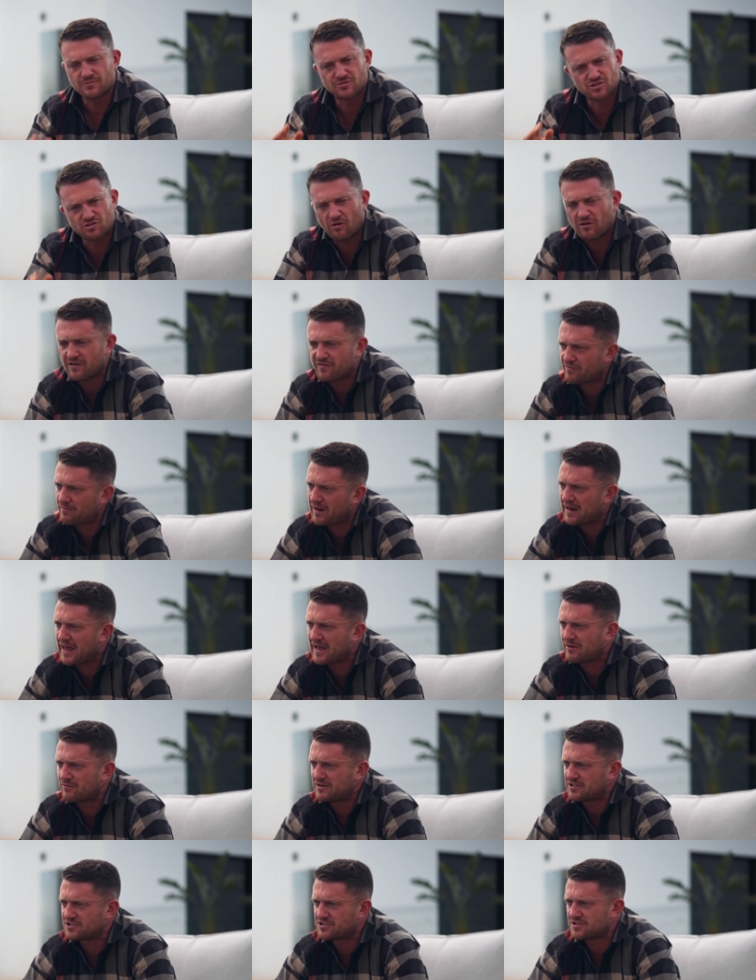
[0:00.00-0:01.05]
I'm sorry for my
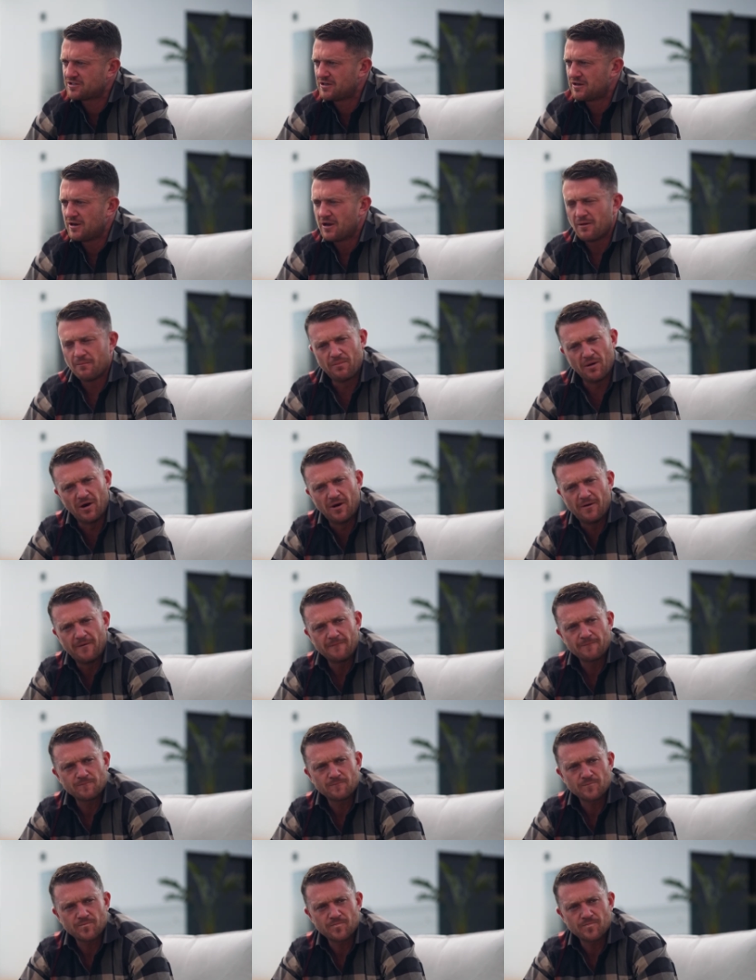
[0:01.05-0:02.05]
language, but